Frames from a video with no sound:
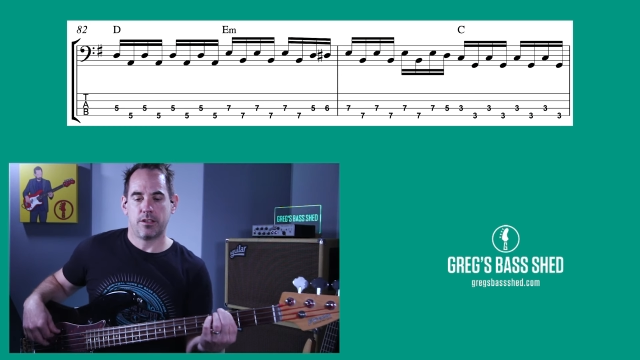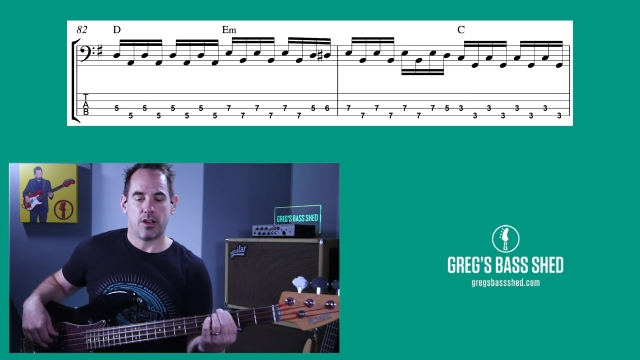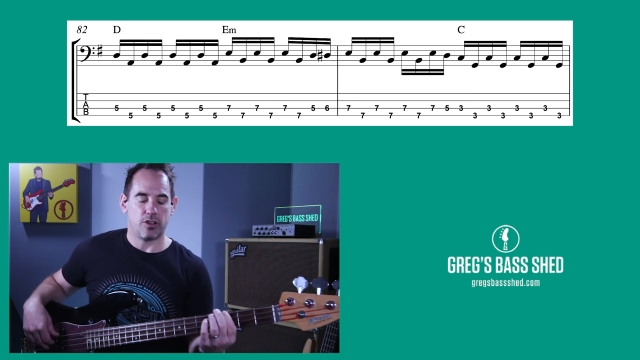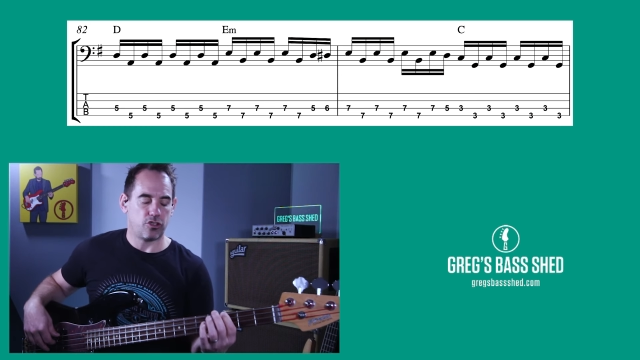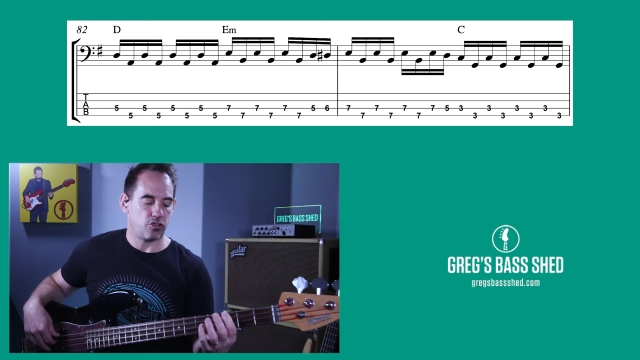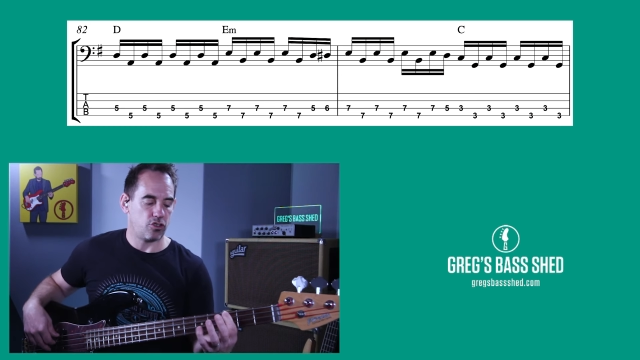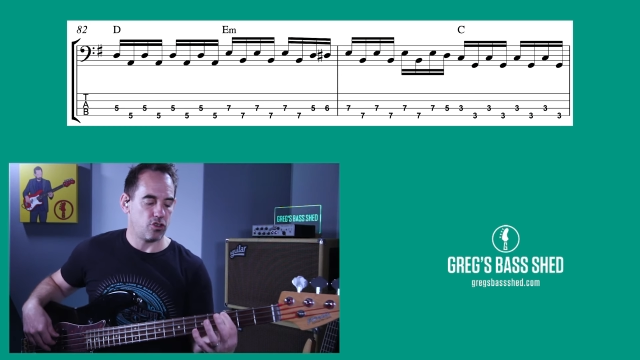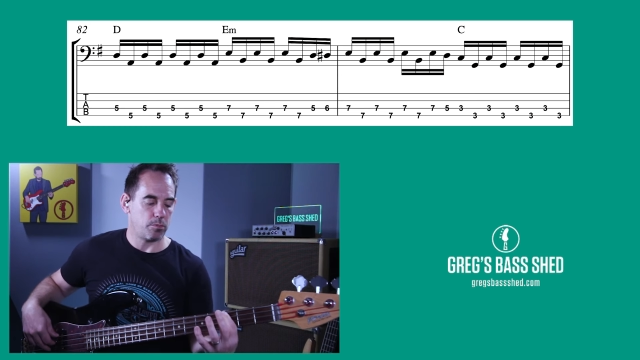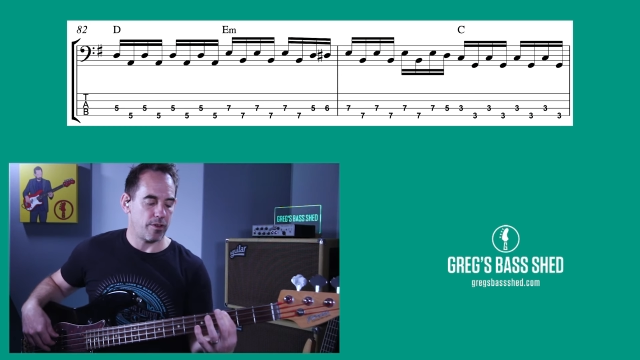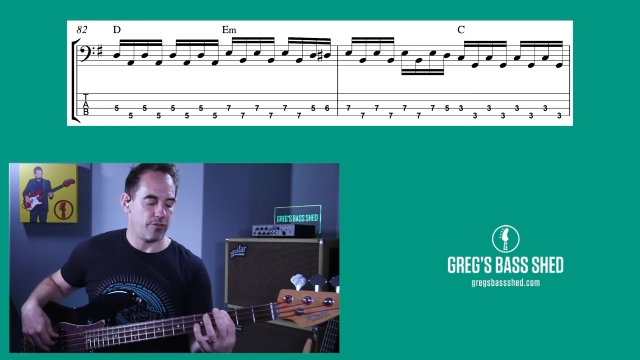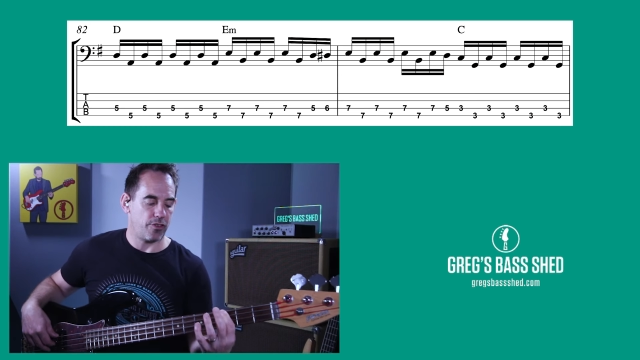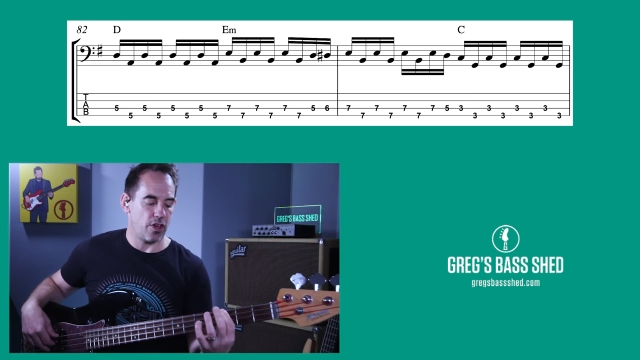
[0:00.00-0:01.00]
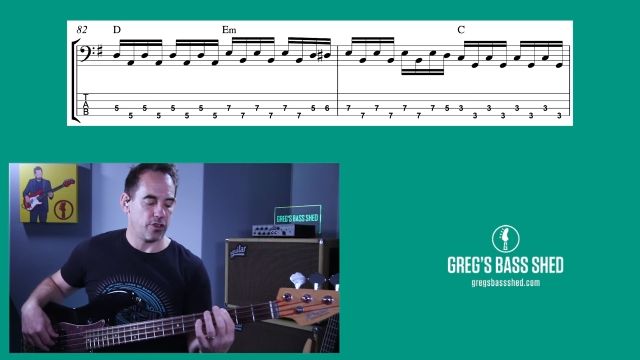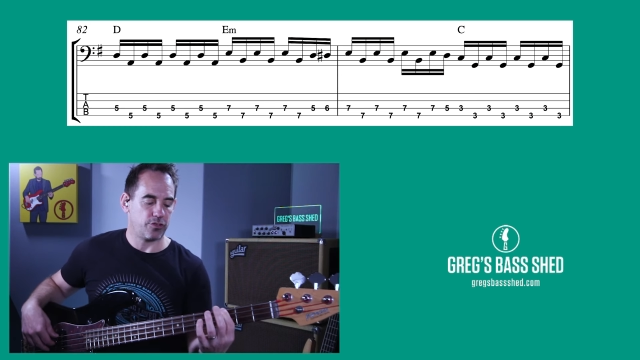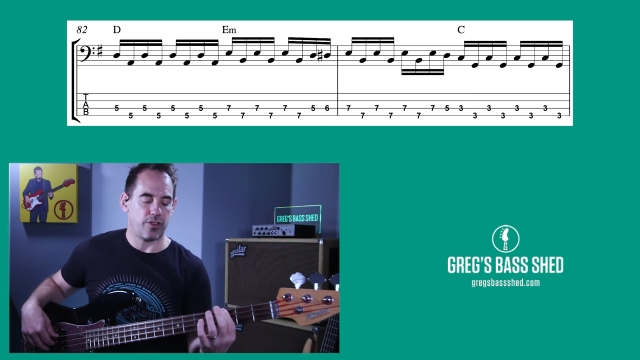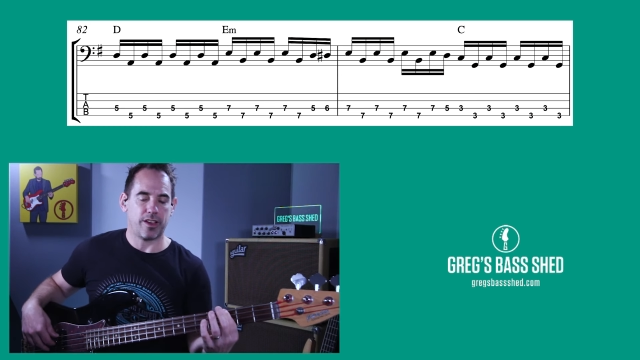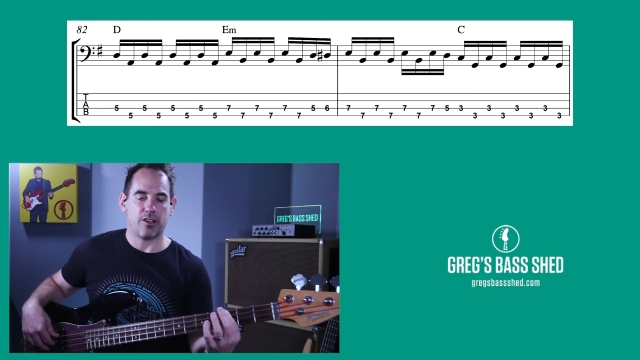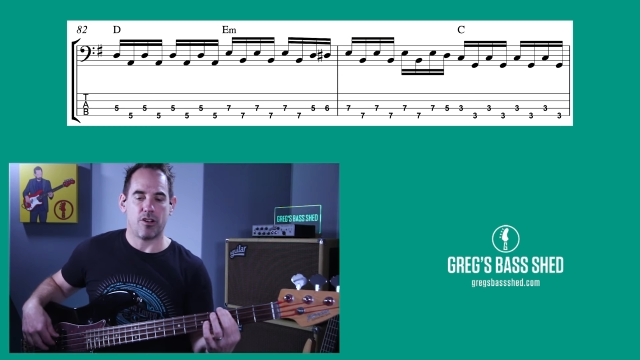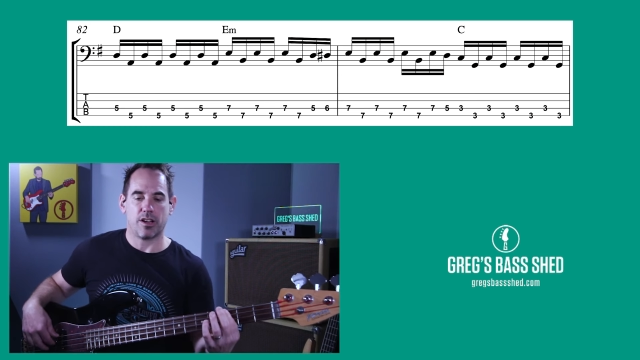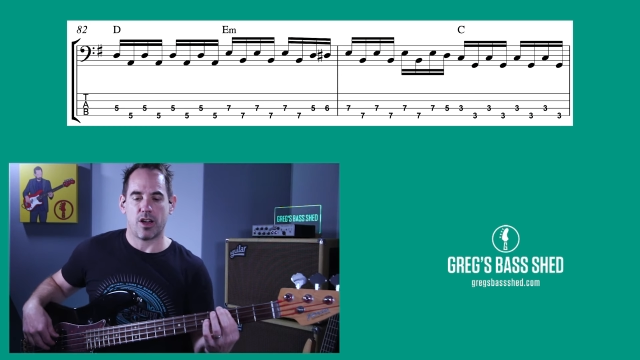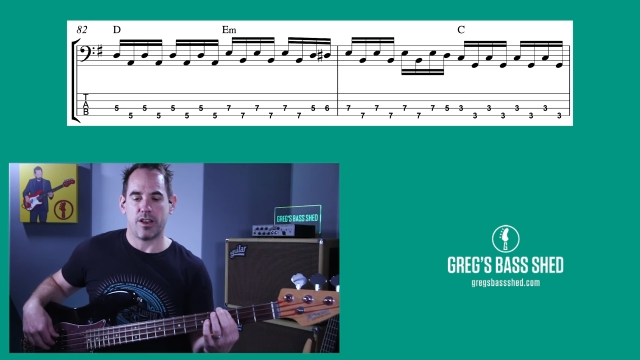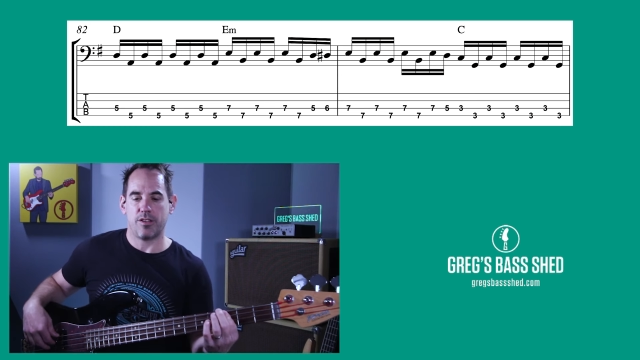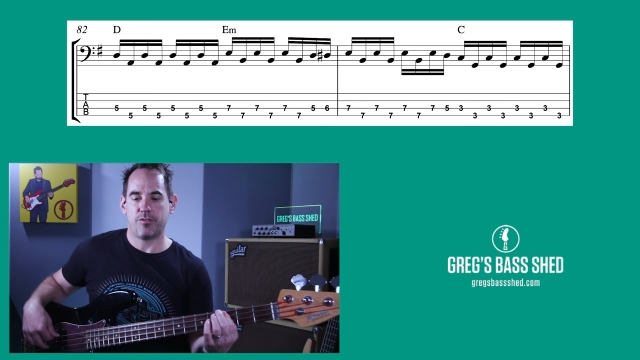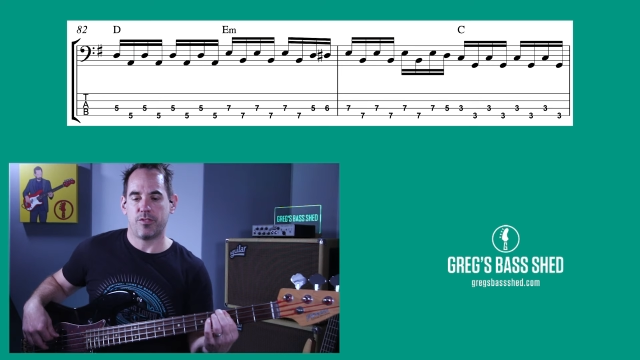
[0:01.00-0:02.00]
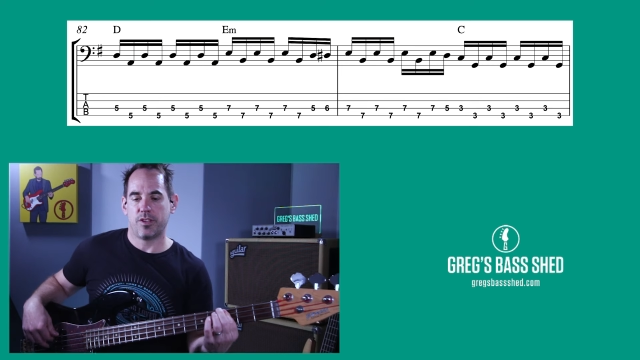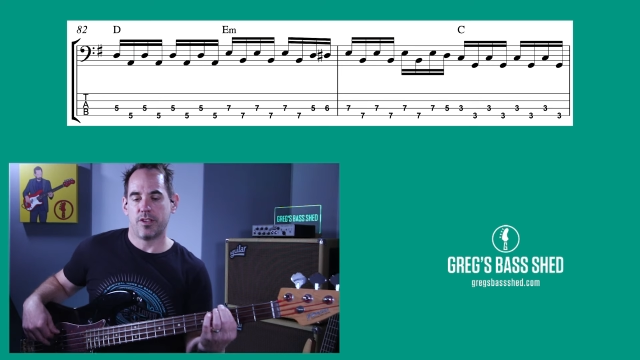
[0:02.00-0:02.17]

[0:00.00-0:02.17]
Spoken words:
I'll just use my first finger. I kind of